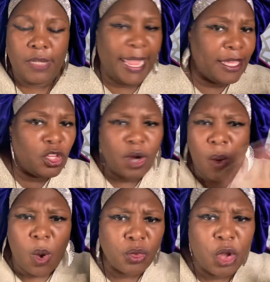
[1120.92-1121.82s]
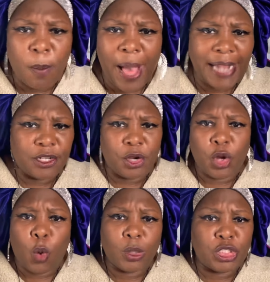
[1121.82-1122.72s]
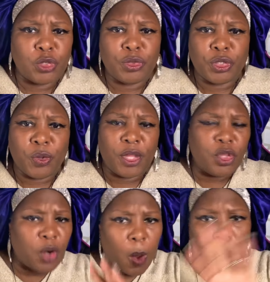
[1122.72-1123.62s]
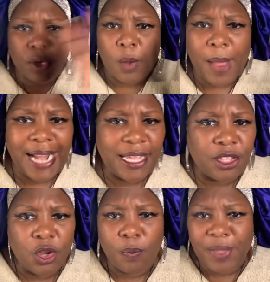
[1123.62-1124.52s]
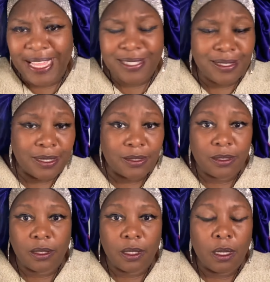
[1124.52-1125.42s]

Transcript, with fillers: and you don't want nobody to know what you're doing, you don't want nobody in your business,